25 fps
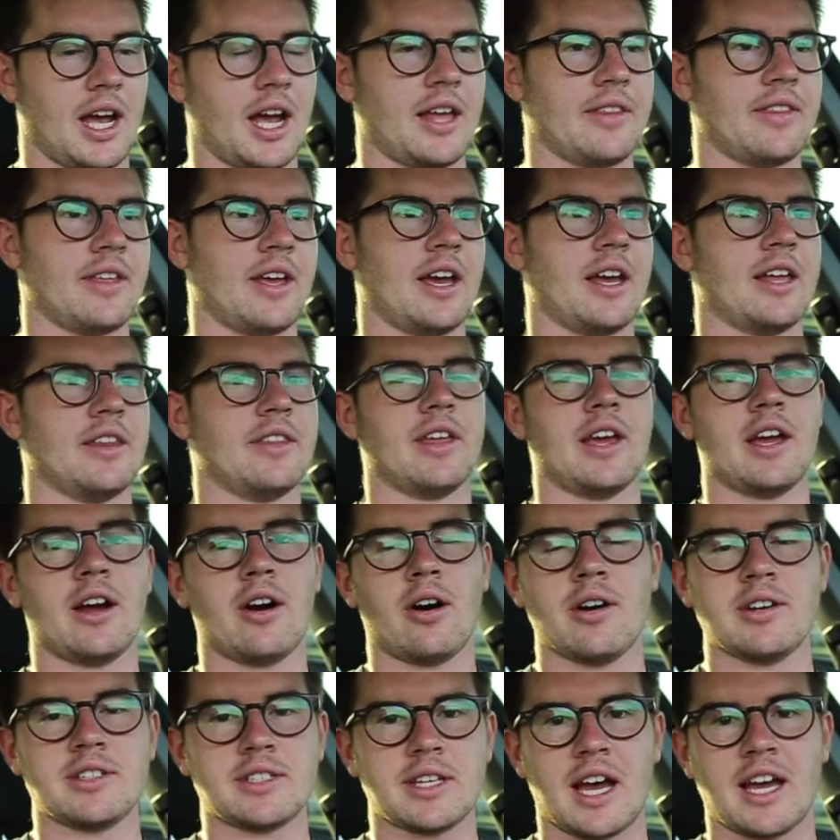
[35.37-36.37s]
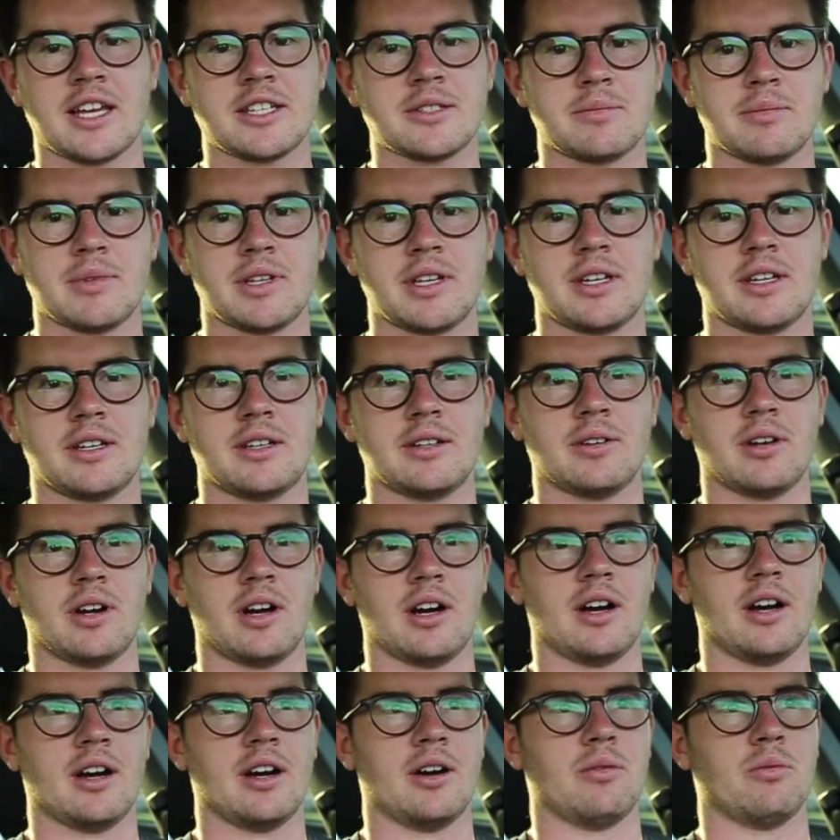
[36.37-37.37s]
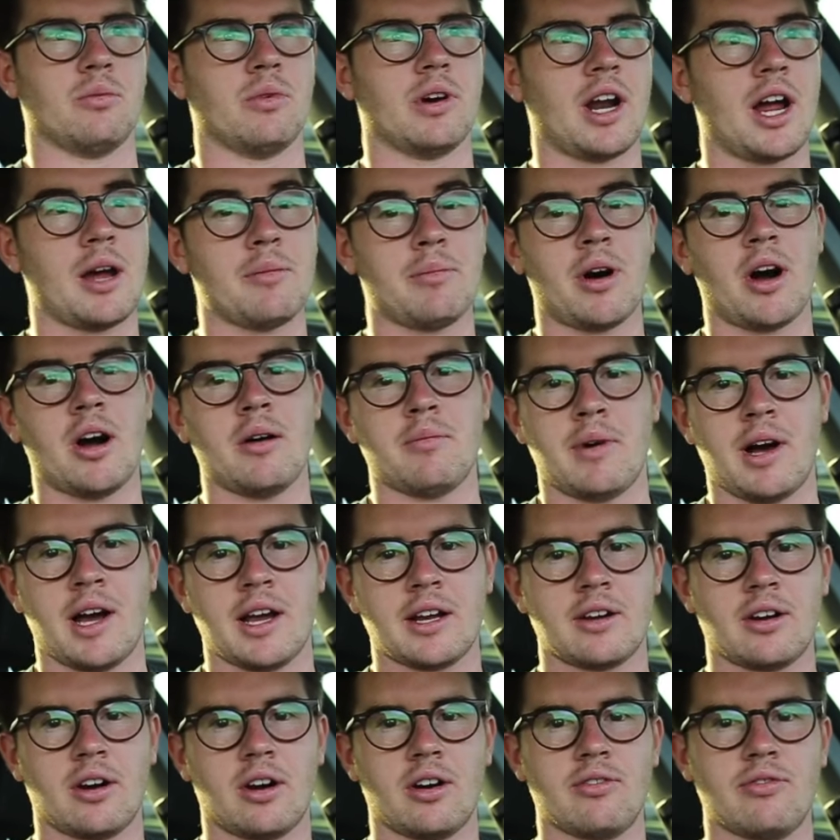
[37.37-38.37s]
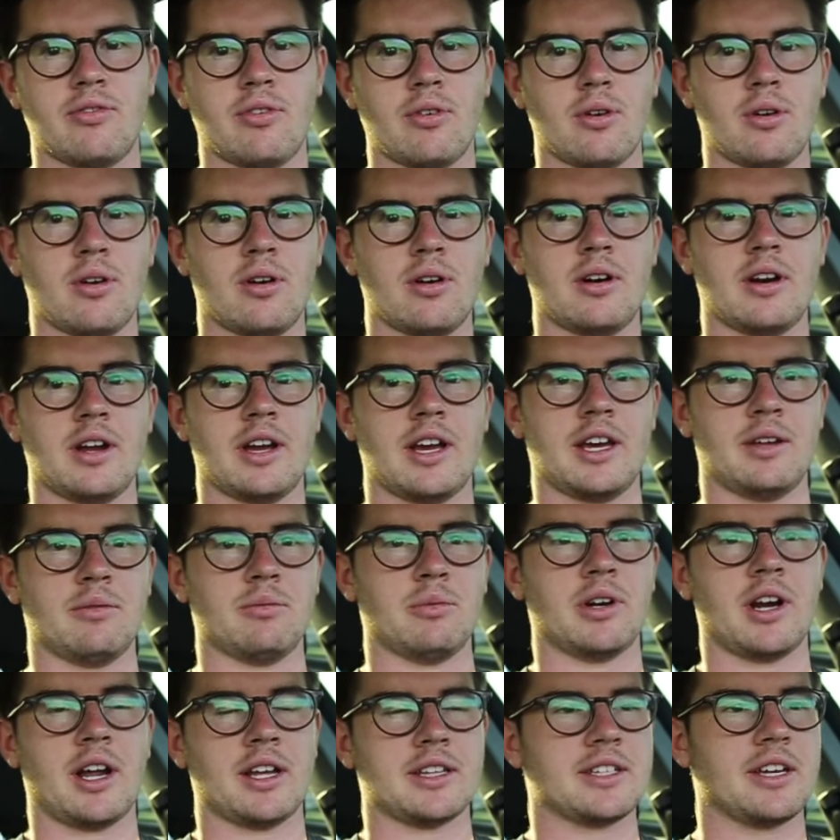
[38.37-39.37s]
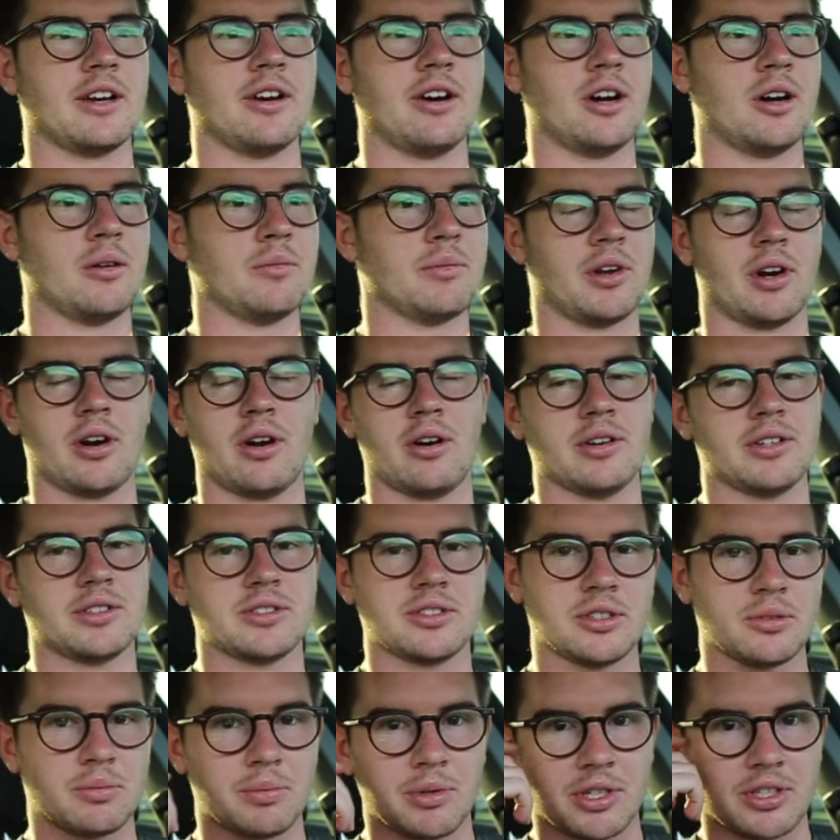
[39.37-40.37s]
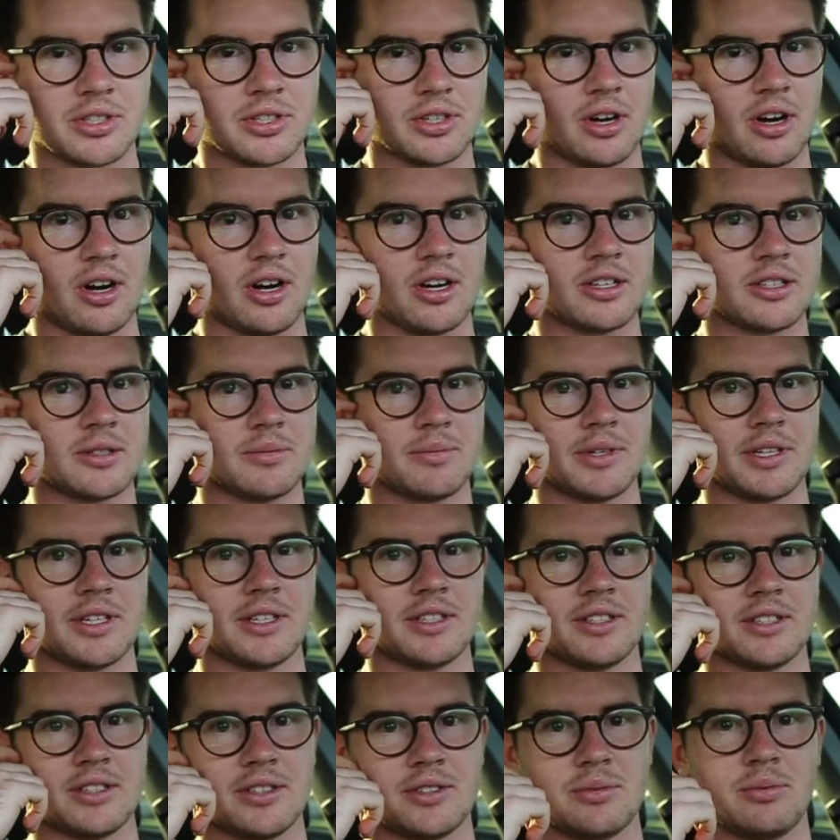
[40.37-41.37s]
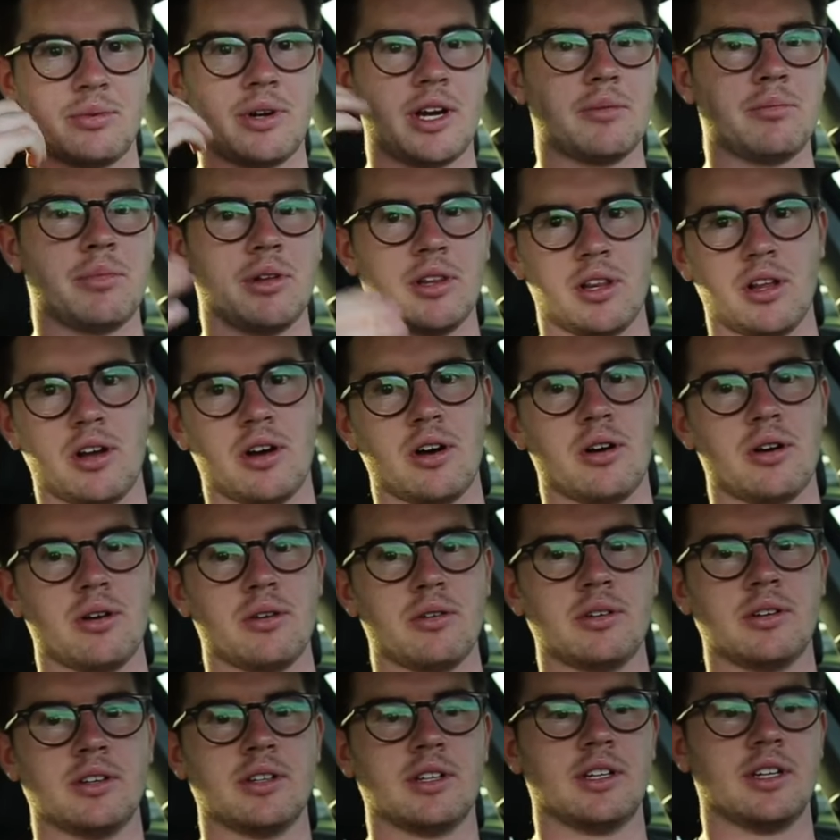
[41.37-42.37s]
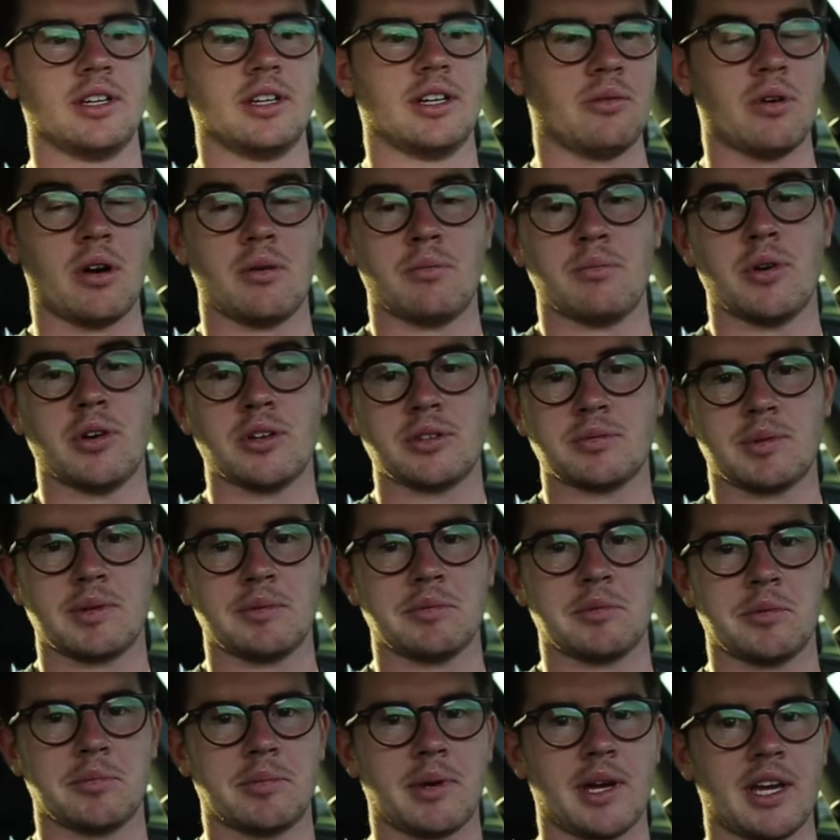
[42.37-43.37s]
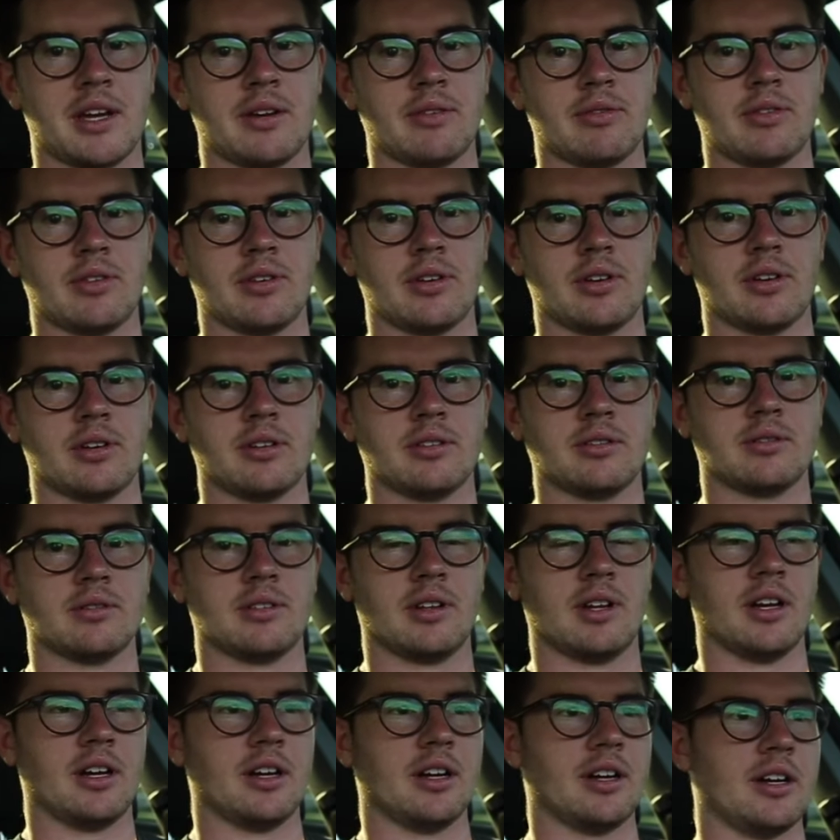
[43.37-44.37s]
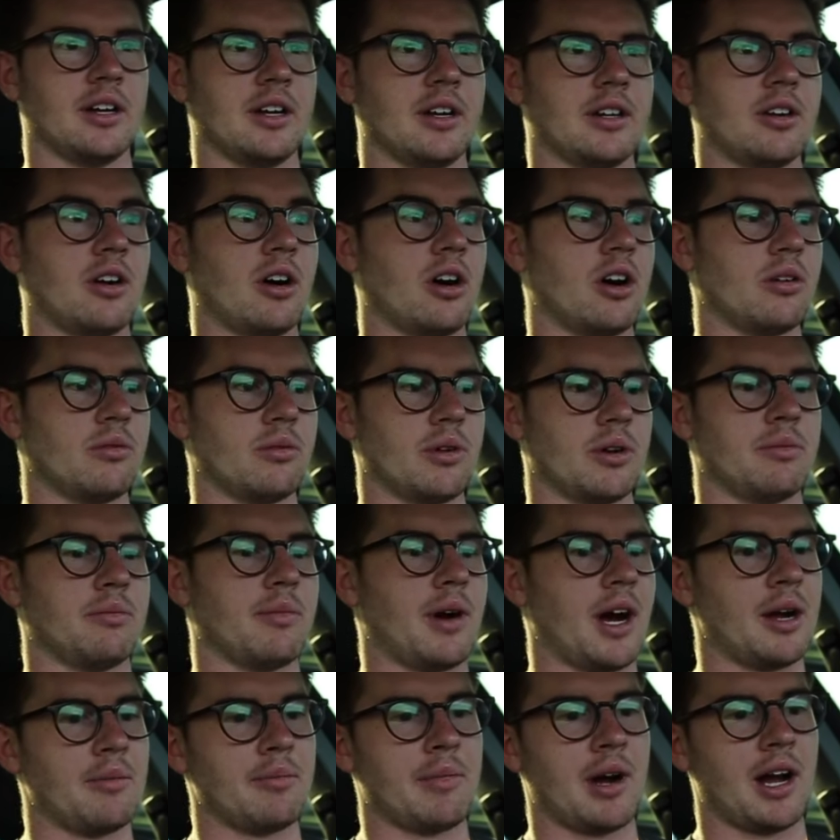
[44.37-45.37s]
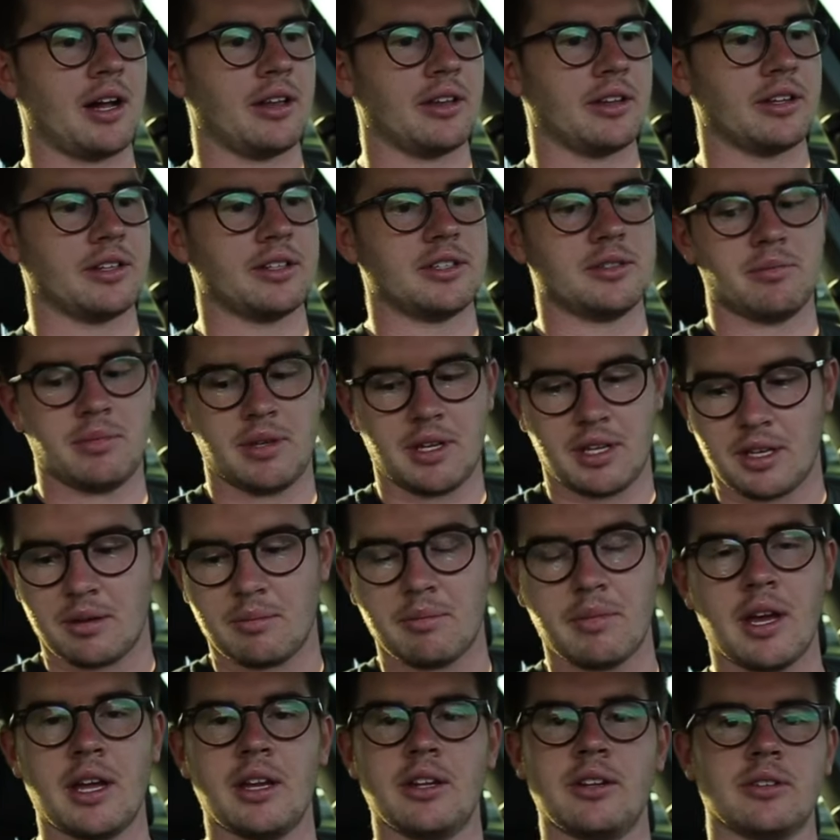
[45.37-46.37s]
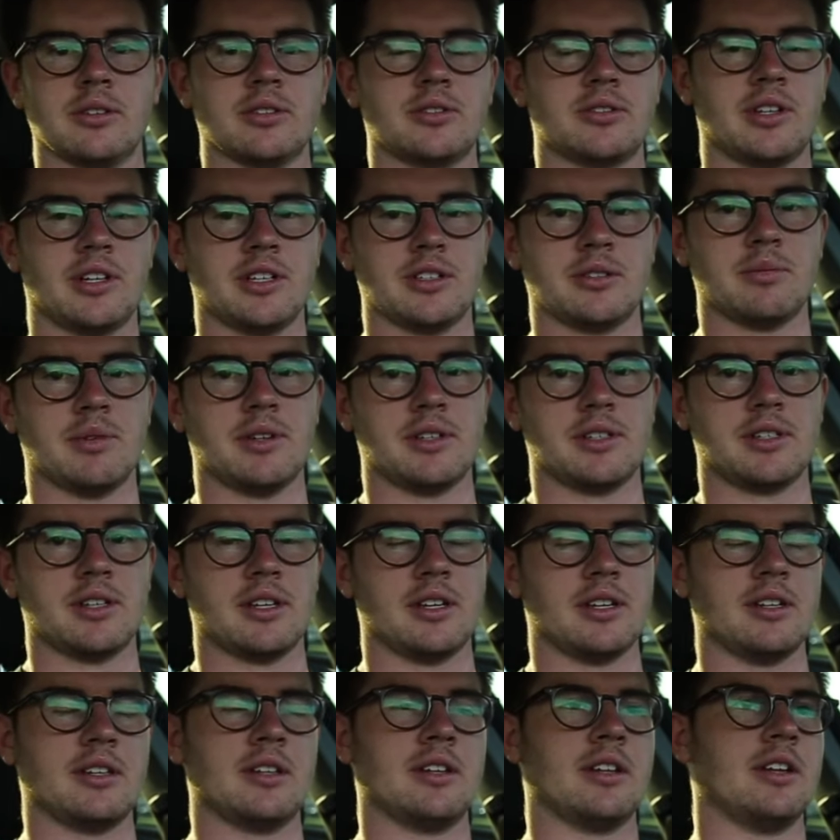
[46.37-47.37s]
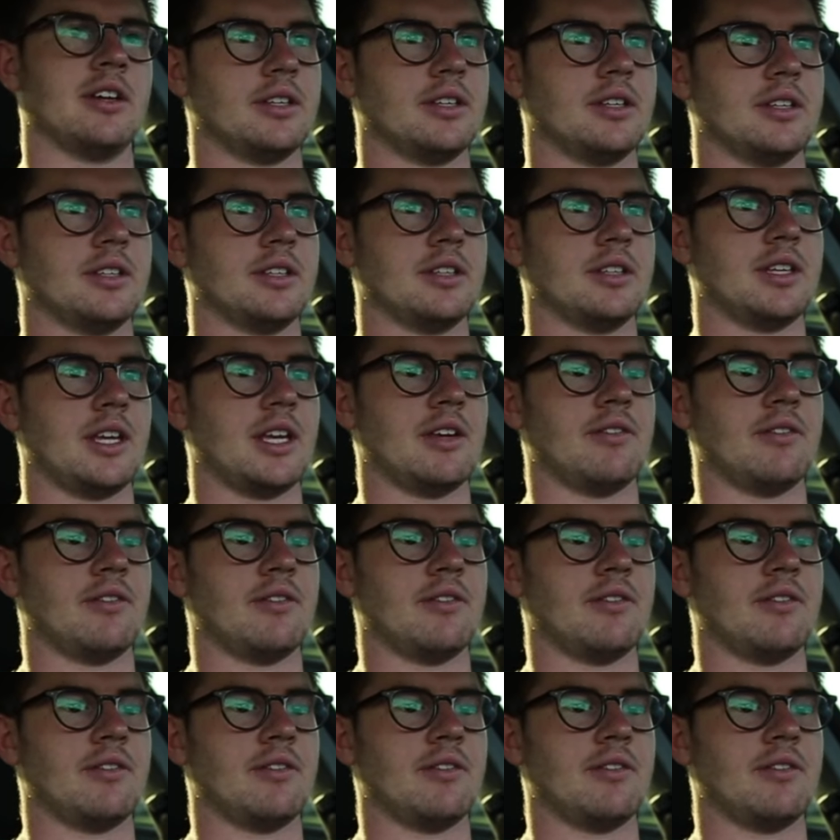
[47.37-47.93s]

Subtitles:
And then they always ask me what I bought my car for, and when I tell them, they're always super shocked because it's way below what most people pay for a car with my mileage, being a manual transmission.